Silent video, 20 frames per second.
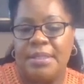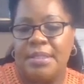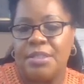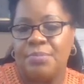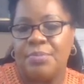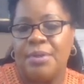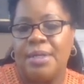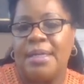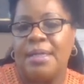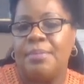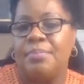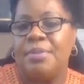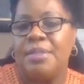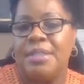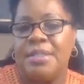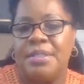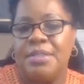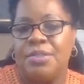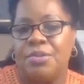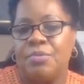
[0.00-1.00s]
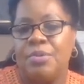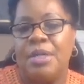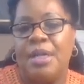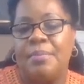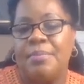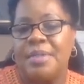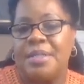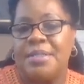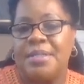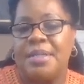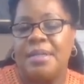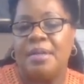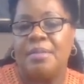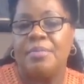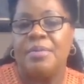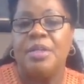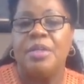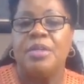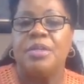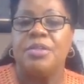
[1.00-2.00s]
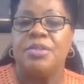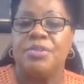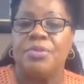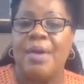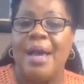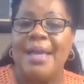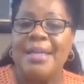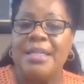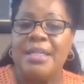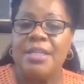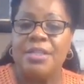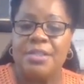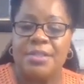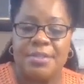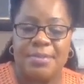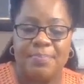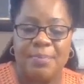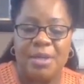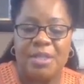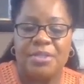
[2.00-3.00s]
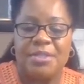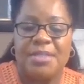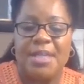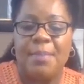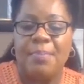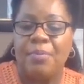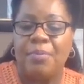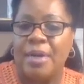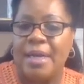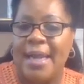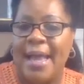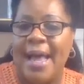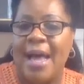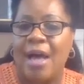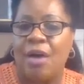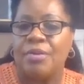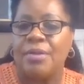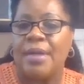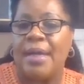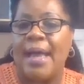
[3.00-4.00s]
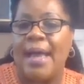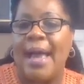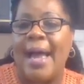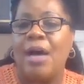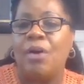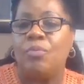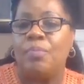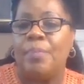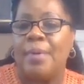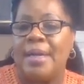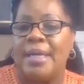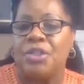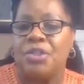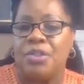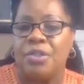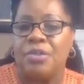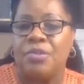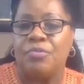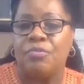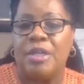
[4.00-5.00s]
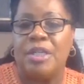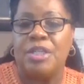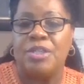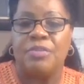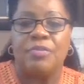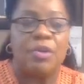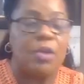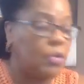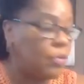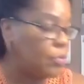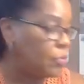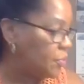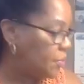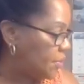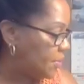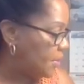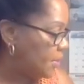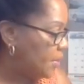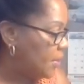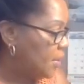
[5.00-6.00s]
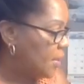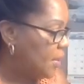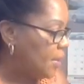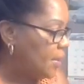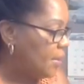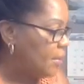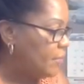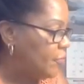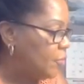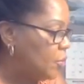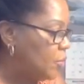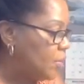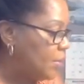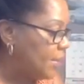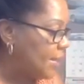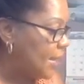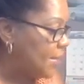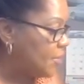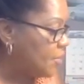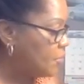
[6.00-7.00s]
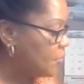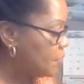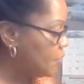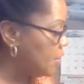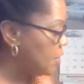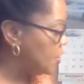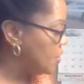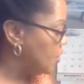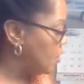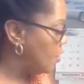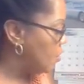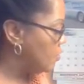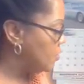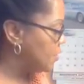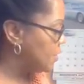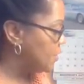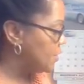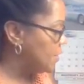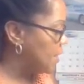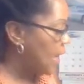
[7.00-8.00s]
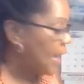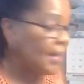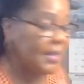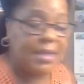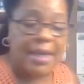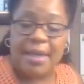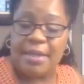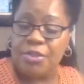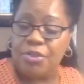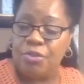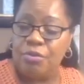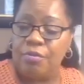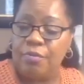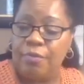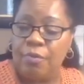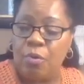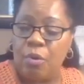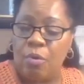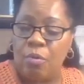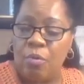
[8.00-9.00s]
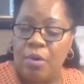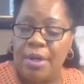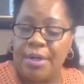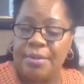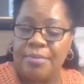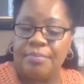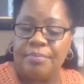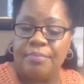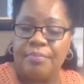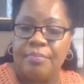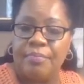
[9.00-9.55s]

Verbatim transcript: let's put INPT so we're not mixed up. So I need to separate out outpatient range of codes. If you look at those range of codes, it's 99241